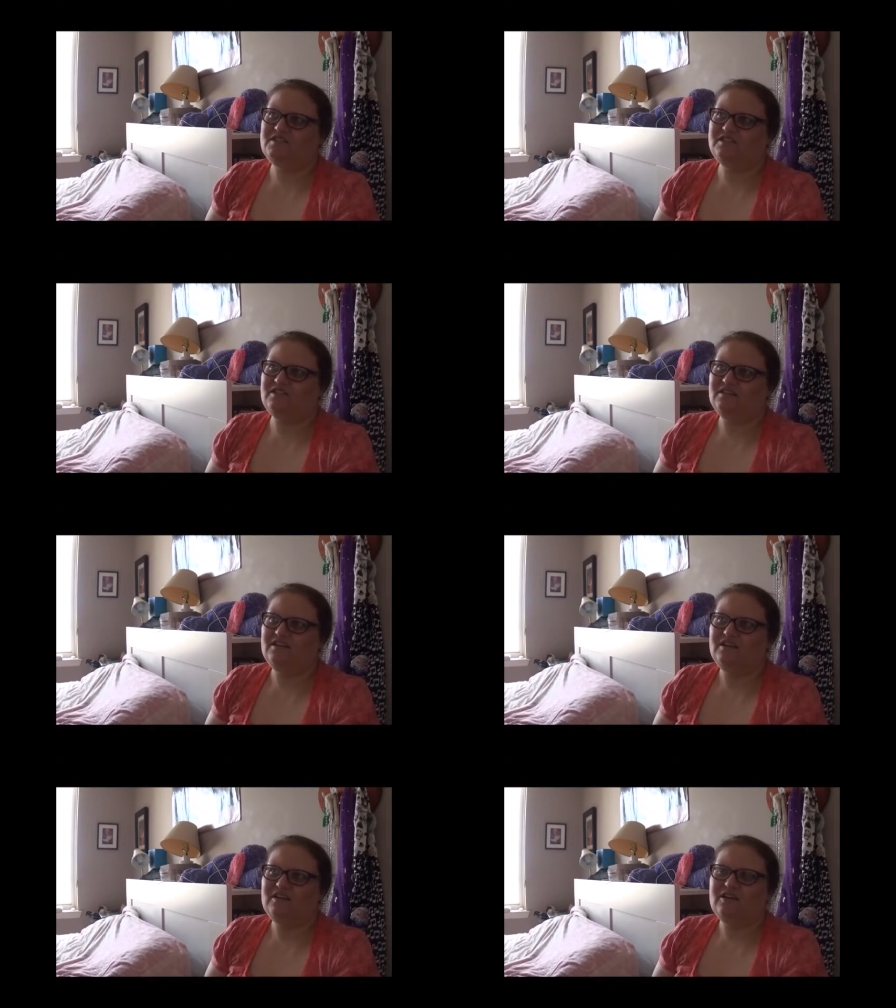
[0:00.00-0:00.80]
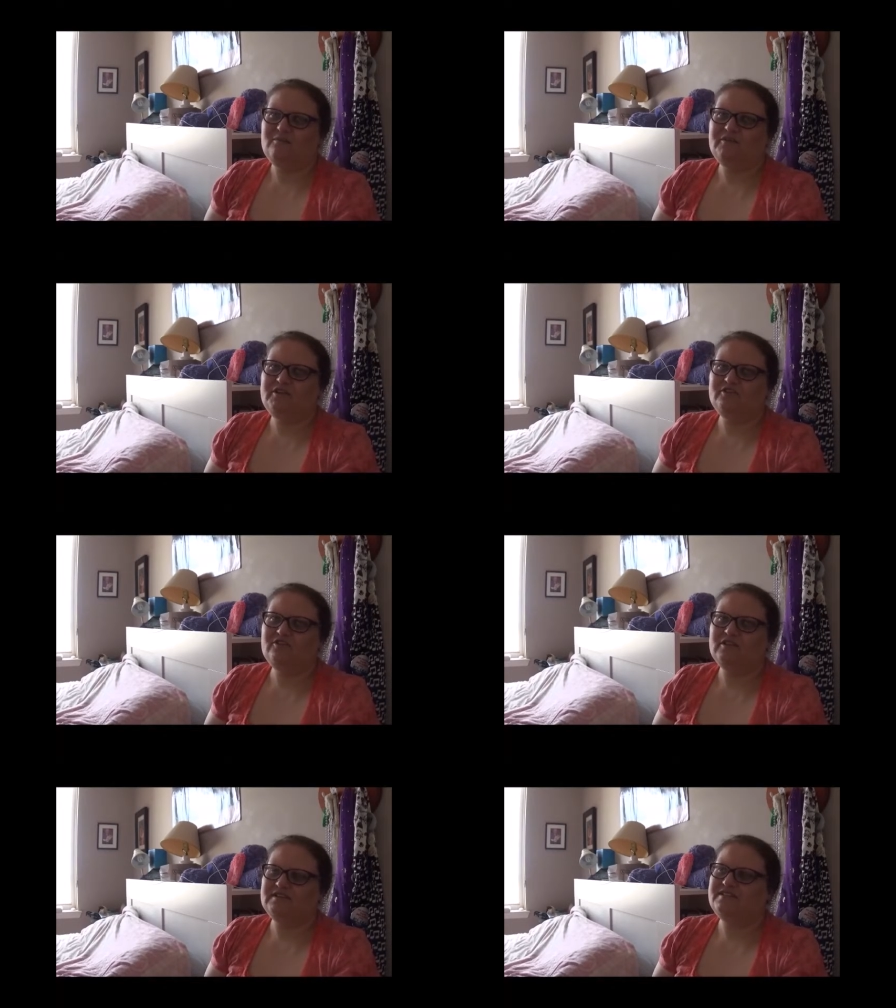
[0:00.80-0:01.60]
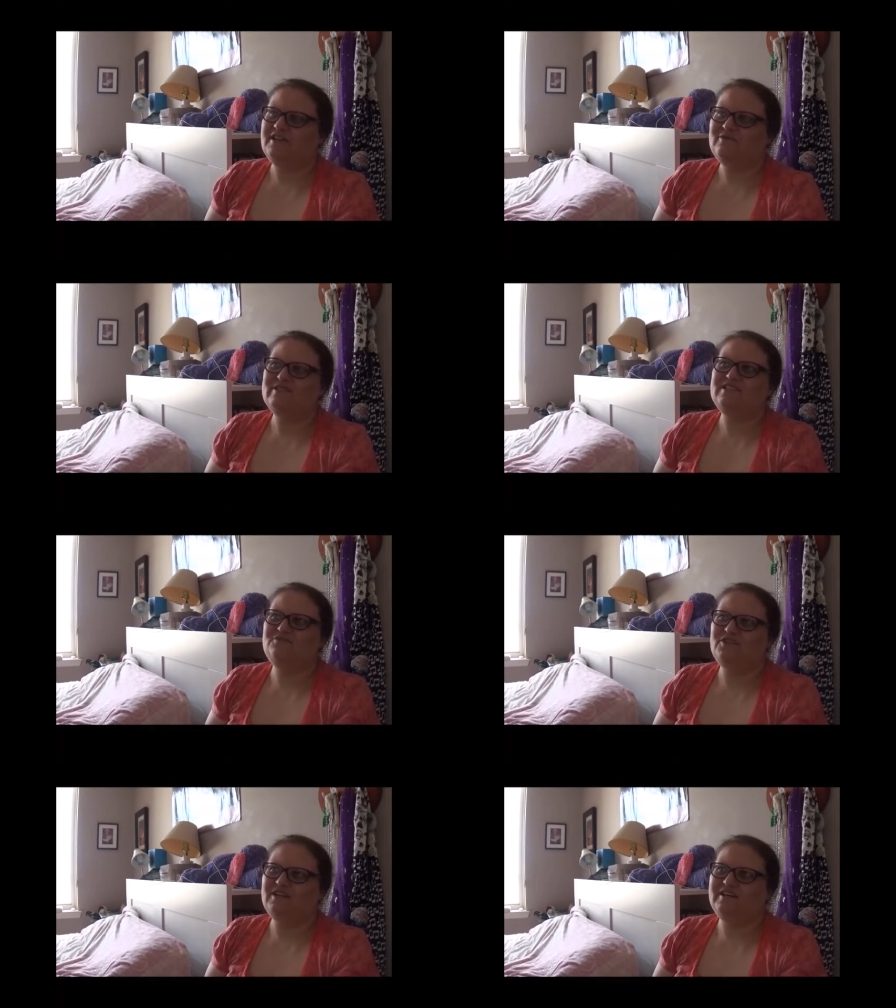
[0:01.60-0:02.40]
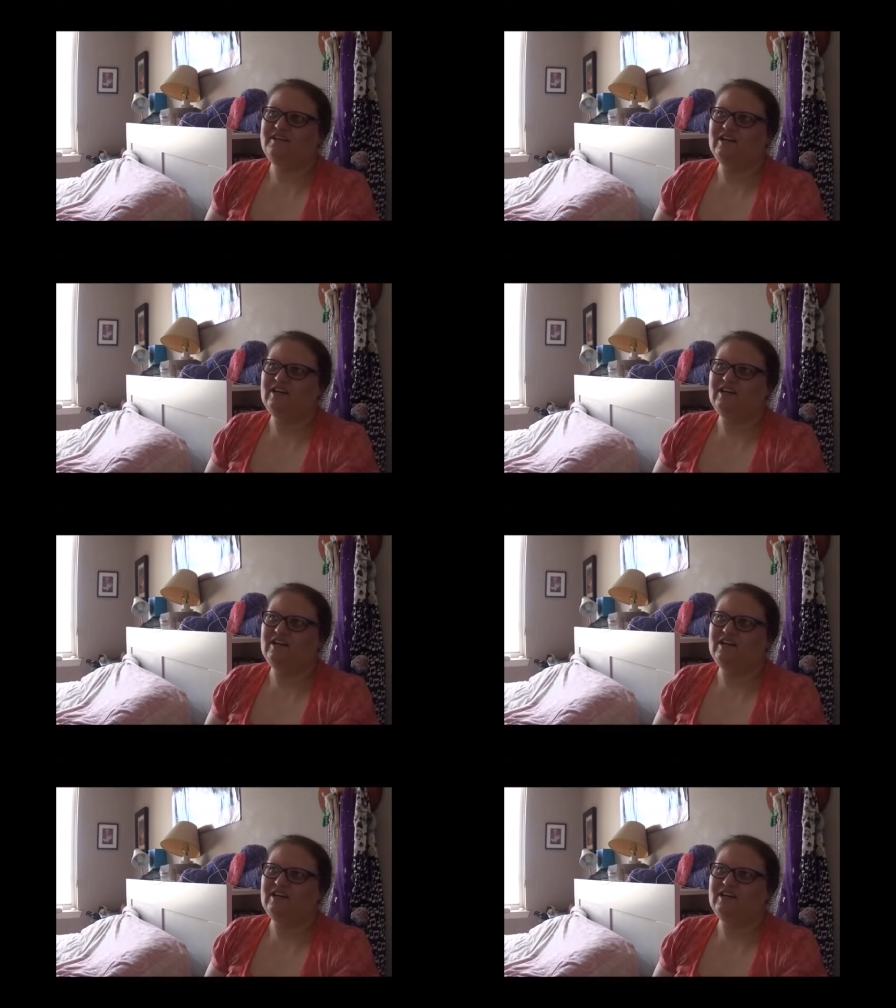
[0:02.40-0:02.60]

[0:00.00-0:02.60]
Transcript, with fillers: Uh, pure escapist fun.